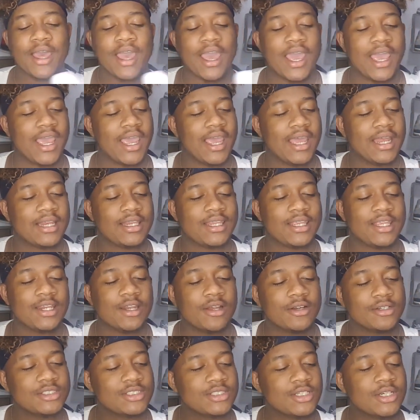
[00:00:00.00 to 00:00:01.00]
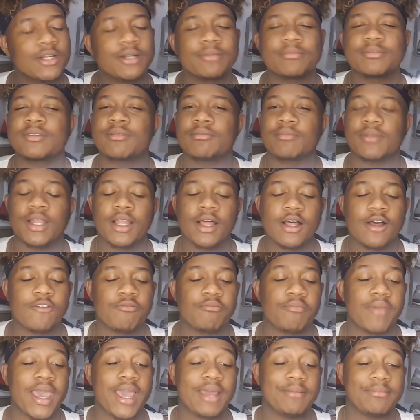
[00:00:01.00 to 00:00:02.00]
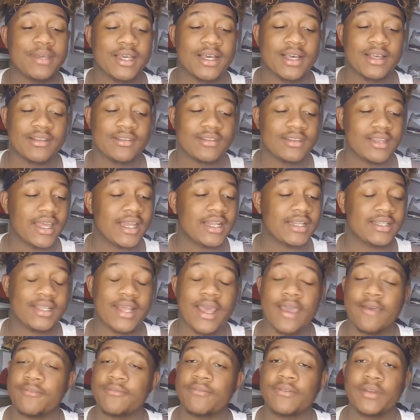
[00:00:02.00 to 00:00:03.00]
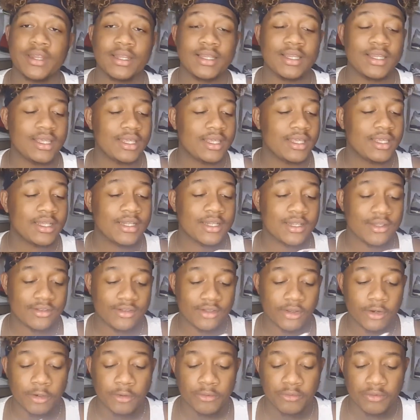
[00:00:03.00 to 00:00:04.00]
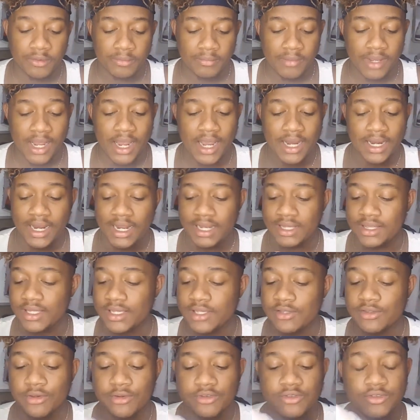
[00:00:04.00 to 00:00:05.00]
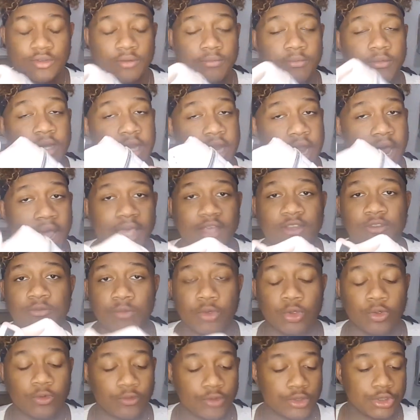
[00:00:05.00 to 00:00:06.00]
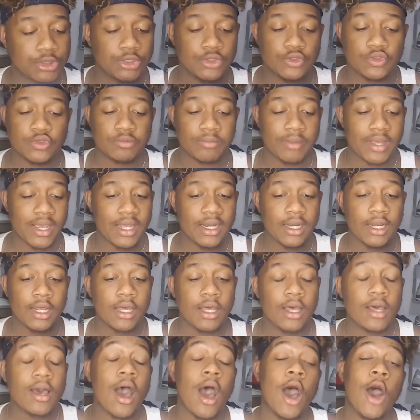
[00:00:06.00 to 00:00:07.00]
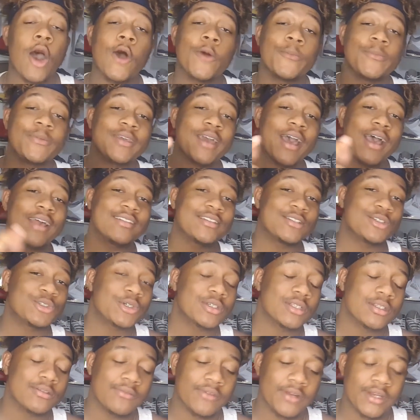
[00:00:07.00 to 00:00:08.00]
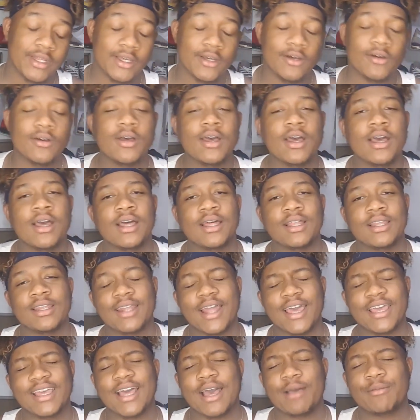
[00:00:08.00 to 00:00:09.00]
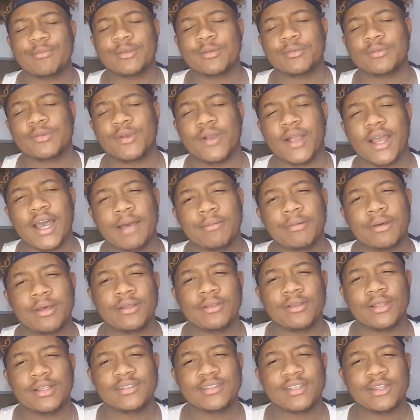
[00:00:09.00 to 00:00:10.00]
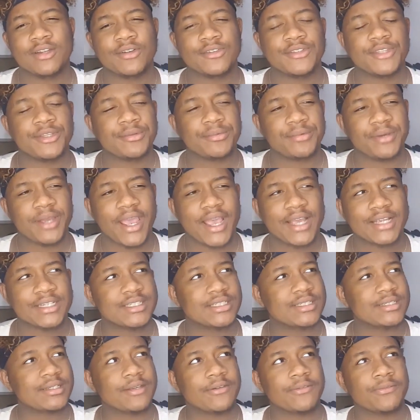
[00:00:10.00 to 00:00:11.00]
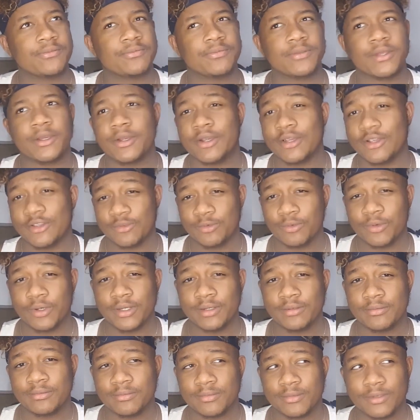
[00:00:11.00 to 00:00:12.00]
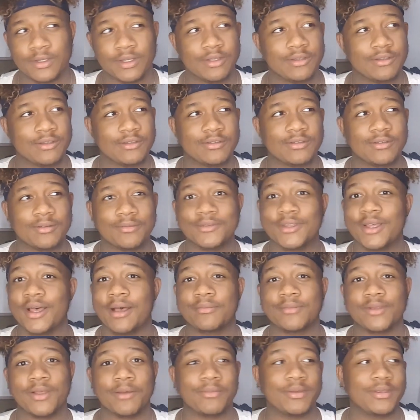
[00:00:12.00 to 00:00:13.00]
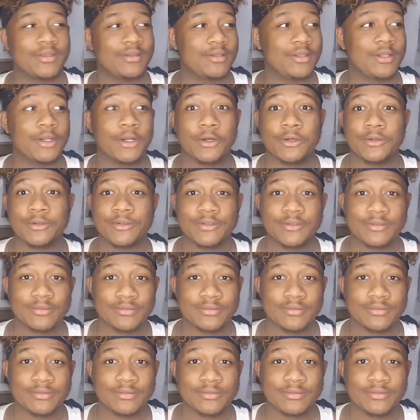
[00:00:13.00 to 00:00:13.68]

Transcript: And, you know, show them some love, man. Because they definitely deserve it, man. And these are some nice, beautiful shoes, man. I hope you guys enjoyed the video. Like, comment, subscribe. Let's get on to the reaction, if there is one. Because sometimes I'll be, you know,